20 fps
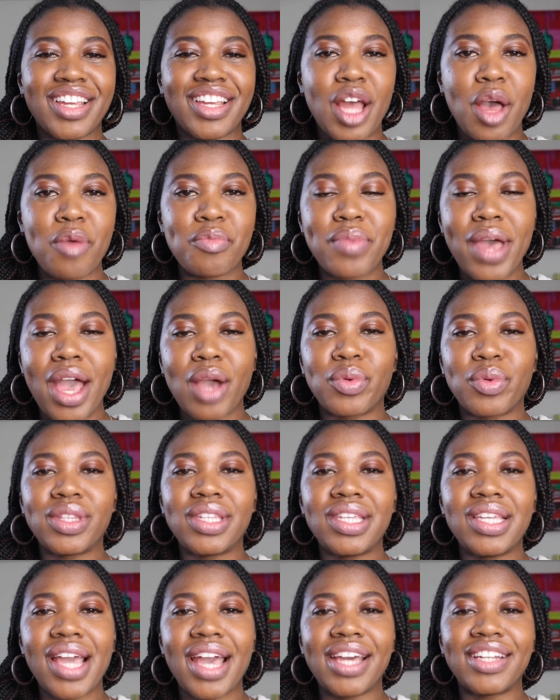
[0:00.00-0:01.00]
i'm back with
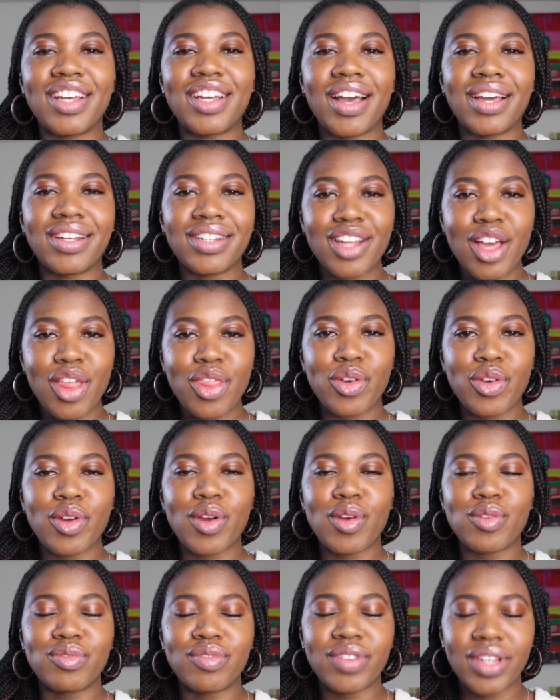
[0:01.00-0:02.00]
yet
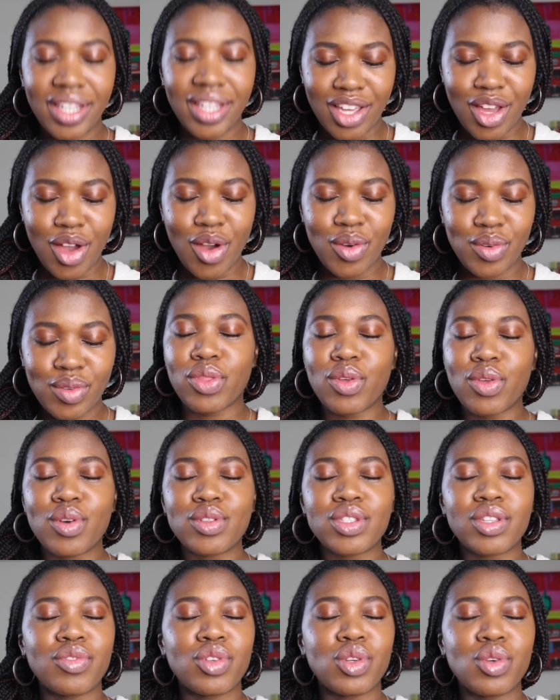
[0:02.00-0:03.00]
another video
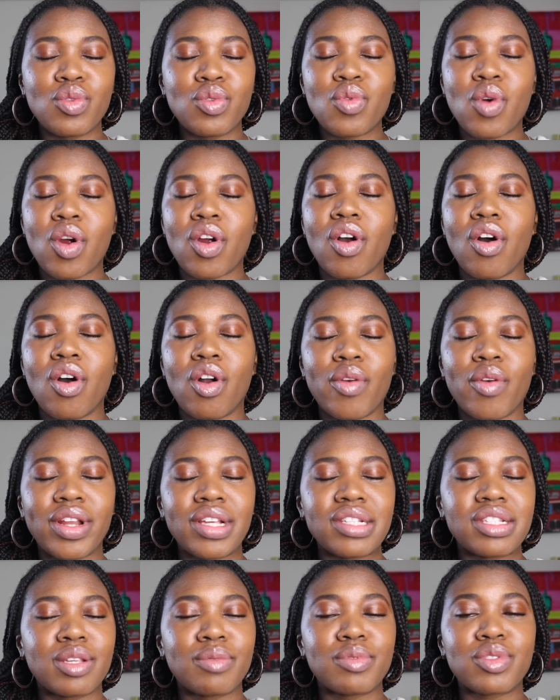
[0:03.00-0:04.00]
those of you who are
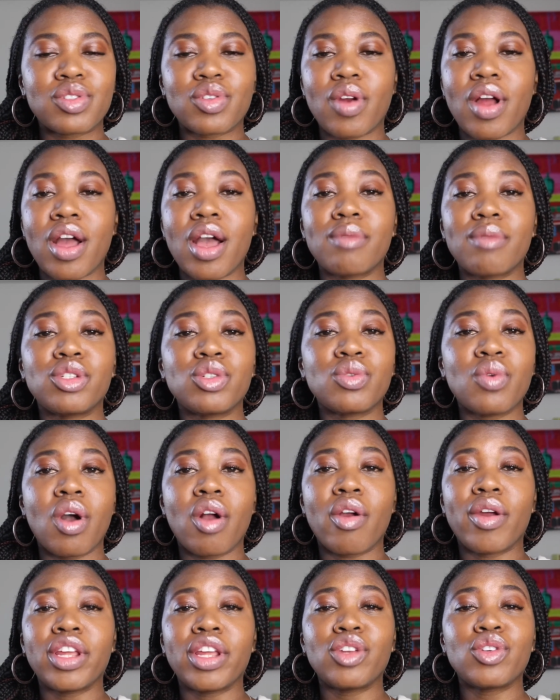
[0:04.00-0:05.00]
already subscribed you
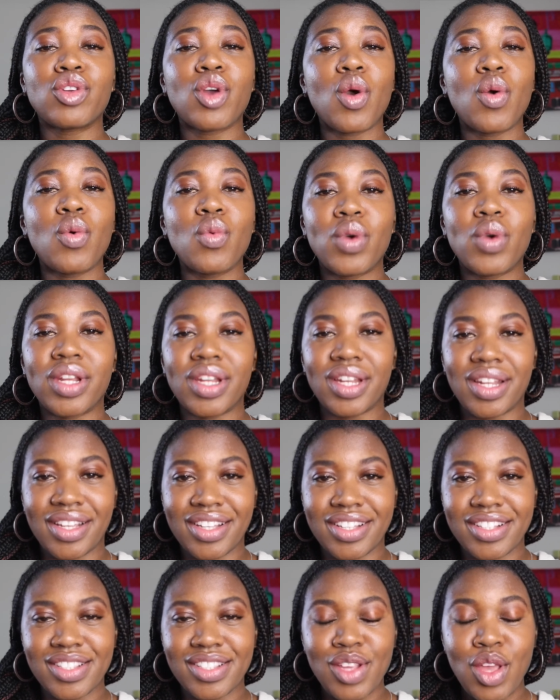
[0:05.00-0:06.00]
already know what it
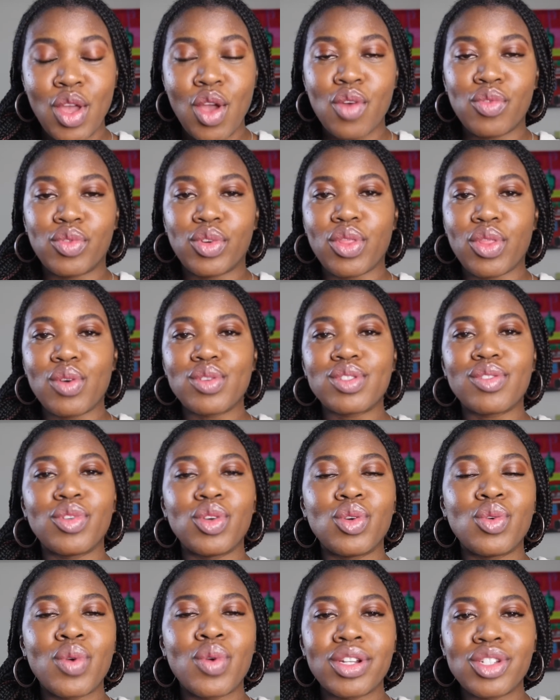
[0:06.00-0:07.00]
is for those of
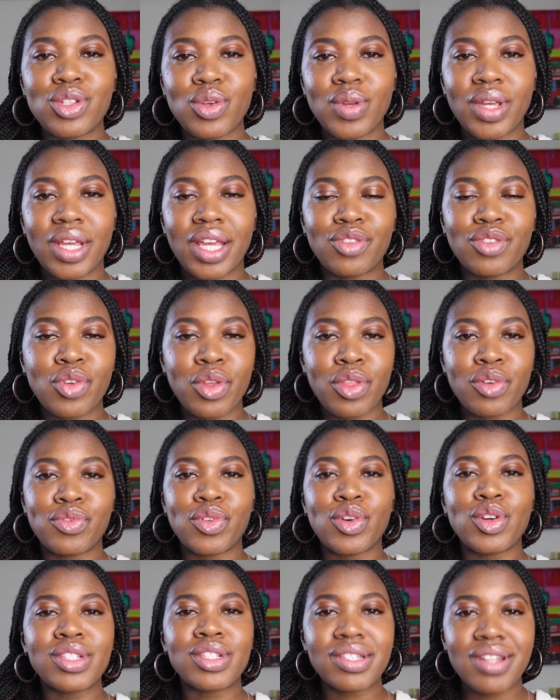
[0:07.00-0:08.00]
you who are tuning in for the
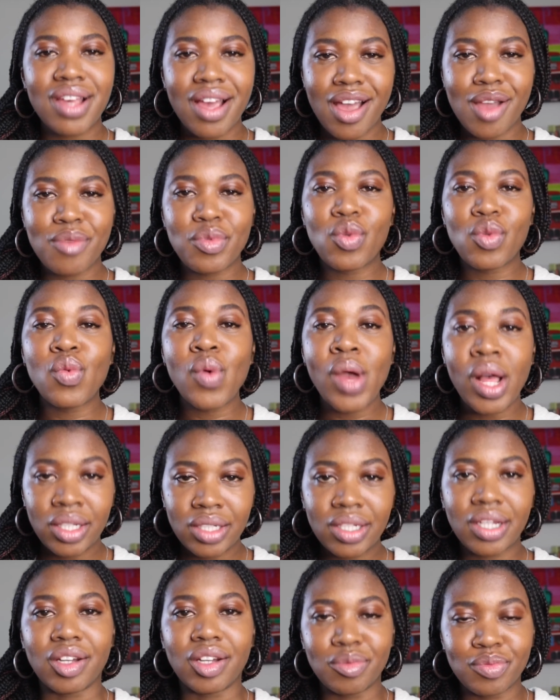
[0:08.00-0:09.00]
first time
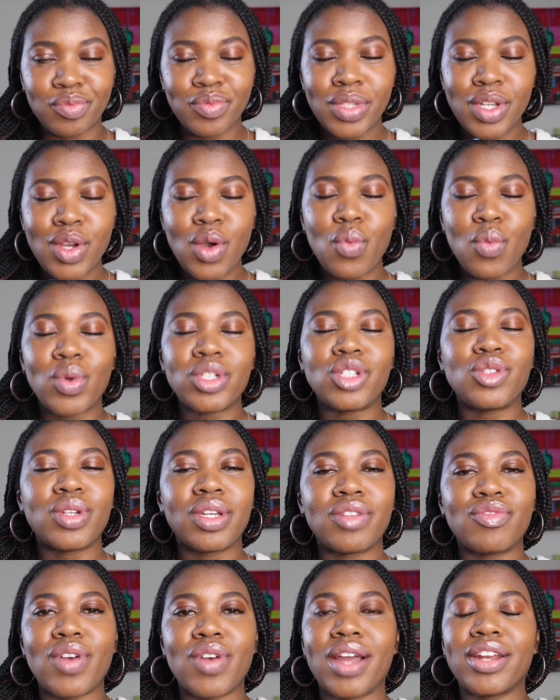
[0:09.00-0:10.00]
welcome what you
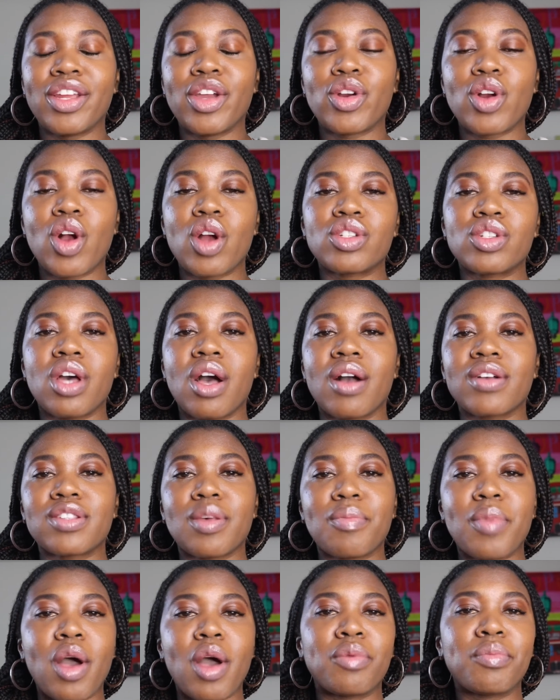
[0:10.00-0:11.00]
can find here are talks
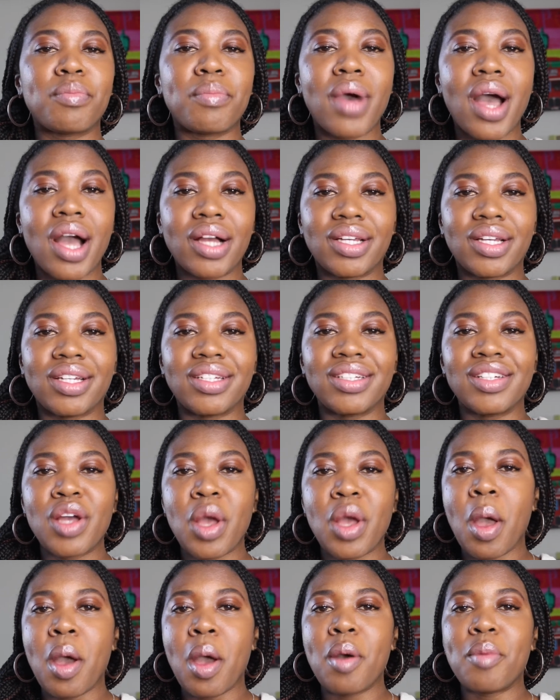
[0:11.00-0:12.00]
about maca
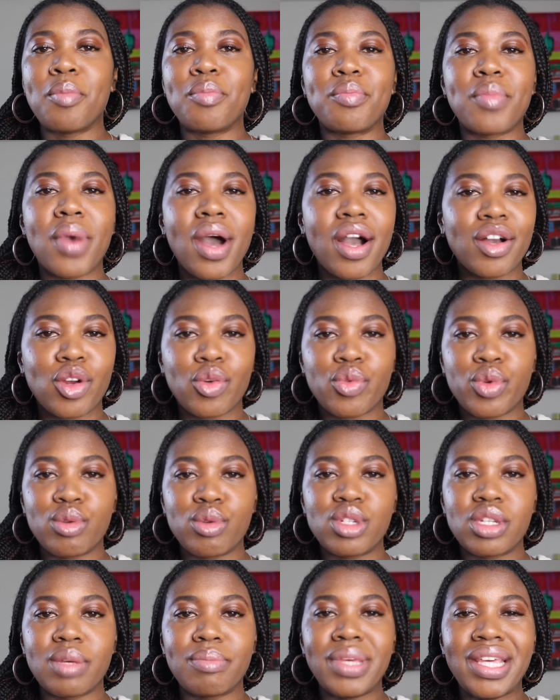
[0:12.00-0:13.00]
maca
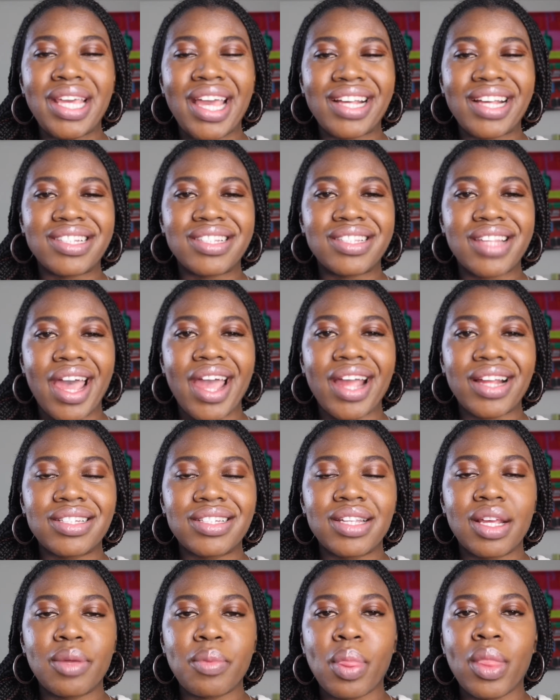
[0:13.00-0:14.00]
root to be
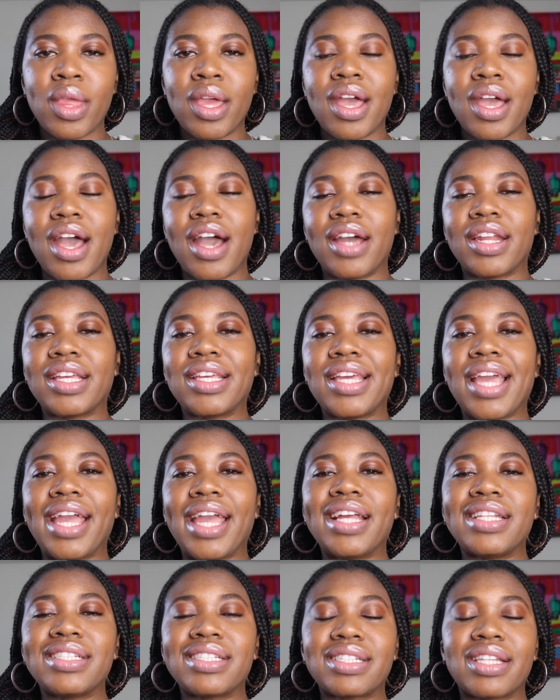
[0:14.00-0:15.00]
exact how to
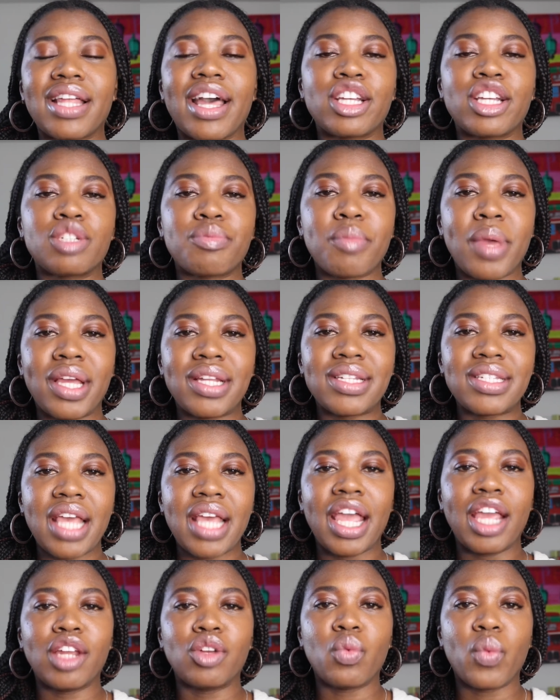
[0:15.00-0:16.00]
gain slash
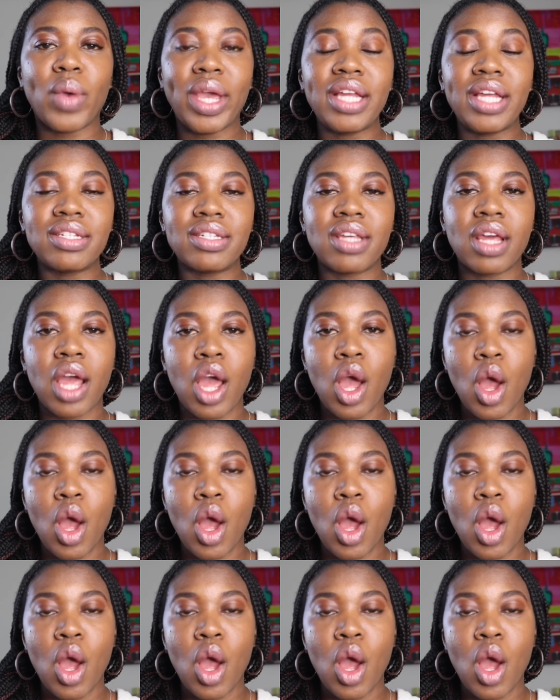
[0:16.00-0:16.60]
maintain weight